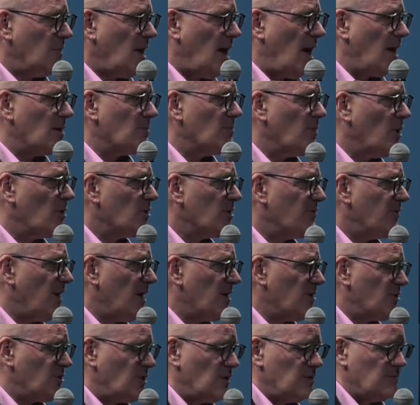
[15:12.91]
on
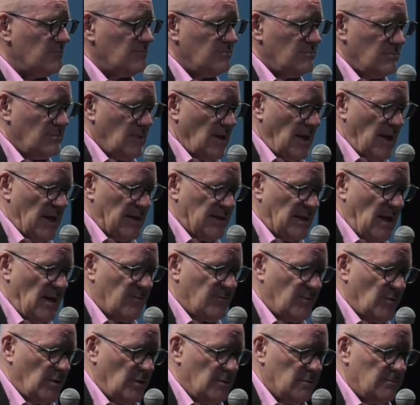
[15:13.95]
motivation and
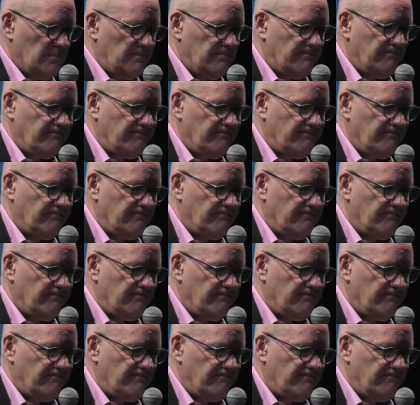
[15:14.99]
effort.